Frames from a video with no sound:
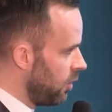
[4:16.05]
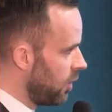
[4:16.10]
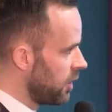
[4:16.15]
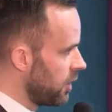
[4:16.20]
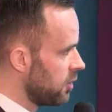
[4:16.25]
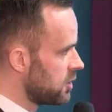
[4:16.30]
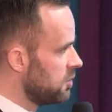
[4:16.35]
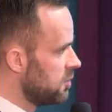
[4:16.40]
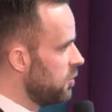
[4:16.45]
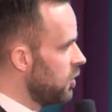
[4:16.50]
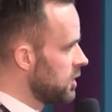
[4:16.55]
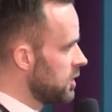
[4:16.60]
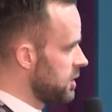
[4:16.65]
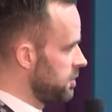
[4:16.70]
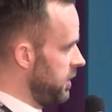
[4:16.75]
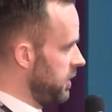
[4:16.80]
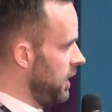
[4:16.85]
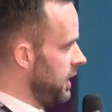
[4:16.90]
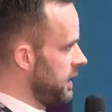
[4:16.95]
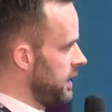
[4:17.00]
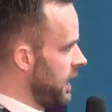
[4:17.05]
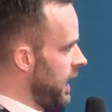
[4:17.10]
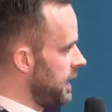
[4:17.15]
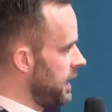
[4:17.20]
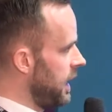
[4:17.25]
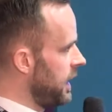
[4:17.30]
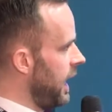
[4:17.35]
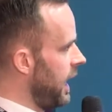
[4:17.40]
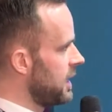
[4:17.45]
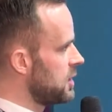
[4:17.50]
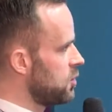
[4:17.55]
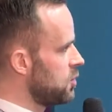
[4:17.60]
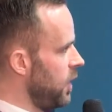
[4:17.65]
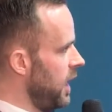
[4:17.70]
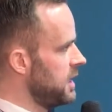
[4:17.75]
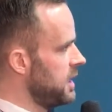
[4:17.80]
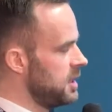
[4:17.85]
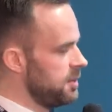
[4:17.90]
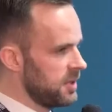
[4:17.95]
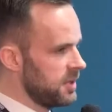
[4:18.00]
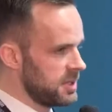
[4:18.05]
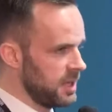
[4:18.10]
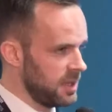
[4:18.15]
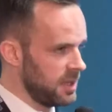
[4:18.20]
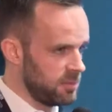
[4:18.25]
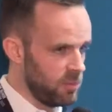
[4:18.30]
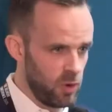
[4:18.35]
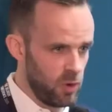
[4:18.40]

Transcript: we're going to multiply that and add 20%